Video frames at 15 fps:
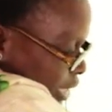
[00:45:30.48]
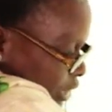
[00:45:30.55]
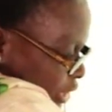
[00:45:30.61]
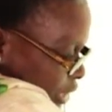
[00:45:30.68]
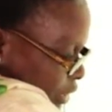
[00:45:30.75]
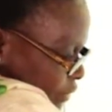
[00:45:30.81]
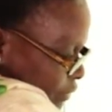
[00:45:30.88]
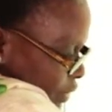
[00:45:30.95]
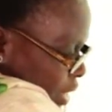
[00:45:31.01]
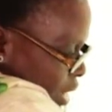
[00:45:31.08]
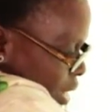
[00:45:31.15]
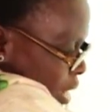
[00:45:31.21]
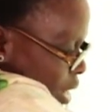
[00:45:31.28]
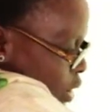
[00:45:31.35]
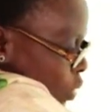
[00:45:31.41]
achieve
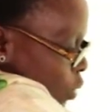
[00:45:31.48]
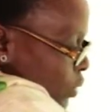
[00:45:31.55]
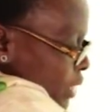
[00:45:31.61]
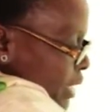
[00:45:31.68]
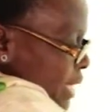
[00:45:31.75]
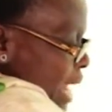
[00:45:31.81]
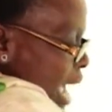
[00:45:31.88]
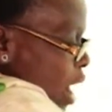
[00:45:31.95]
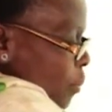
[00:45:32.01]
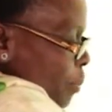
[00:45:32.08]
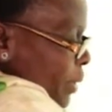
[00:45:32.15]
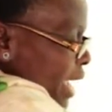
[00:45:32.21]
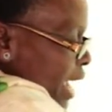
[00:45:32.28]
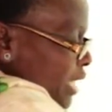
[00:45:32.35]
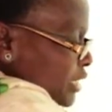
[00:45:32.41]
could now
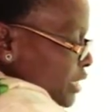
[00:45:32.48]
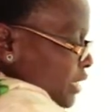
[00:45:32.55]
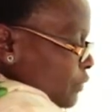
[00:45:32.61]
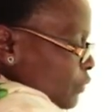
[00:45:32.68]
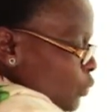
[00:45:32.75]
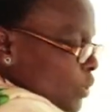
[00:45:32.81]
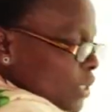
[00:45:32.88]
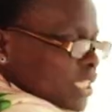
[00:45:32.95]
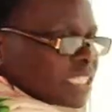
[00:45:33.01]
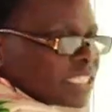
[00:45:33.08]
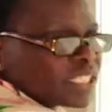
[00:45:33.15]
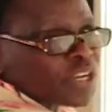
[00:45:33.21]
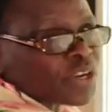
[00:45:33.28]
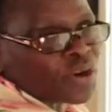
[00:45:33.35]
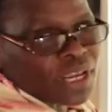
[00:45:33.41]
be achieved with
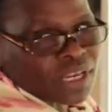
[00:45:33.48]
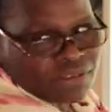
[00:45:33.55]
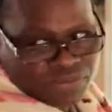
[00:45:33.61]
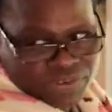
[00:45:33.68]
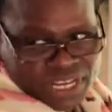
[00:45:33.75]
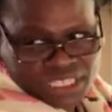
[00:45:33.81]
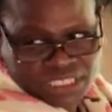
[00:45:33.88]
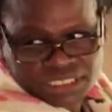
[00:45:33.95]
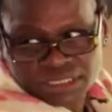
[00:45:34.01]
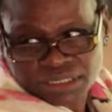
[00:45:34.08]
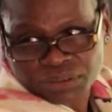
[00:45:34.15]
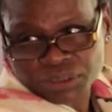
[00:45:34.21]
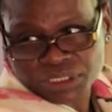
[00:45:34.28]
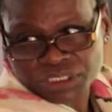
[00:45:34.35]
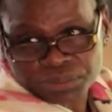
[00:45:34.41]
zero
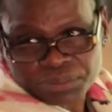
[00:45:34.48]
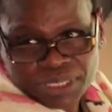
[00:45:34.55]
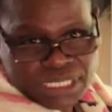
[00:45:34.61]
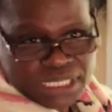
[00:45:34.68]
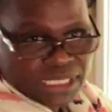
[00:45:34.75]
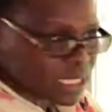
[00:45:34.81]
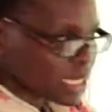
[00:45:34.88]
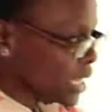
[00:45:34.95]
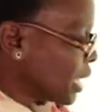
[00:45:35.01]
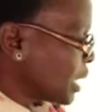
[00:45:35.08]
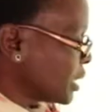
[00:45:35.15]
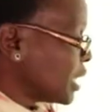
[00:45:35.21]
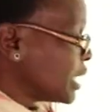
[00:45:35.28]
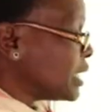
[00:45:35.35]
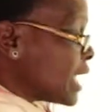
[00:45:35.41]
inflation, which means
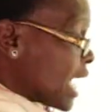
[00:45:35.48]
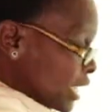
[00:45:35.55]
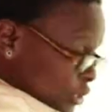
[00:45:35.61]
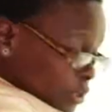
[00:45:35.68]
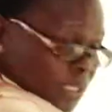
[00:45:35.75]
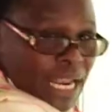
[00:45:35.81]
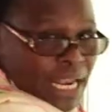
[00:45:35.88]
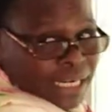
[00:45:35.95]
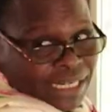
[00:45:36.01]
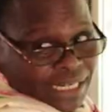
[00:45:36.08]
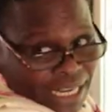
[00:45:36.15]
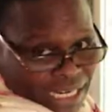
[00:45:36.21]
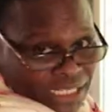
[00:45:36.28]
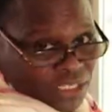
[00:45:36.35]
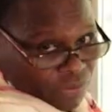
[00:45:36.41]
the natural
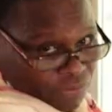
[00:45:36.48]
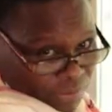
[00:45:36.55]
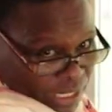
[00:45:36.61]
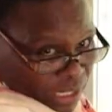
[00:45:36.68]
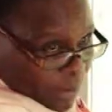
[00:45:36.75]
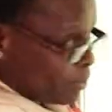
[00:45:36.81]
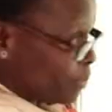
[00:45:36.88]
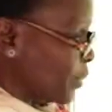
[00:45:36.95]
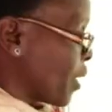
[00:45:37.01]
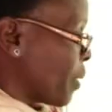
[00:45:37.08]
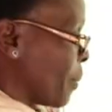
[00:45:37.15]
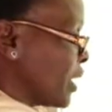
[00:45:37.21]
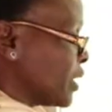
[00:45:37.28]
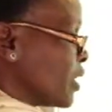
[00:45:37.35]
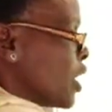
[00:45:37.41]
rate of unemployment.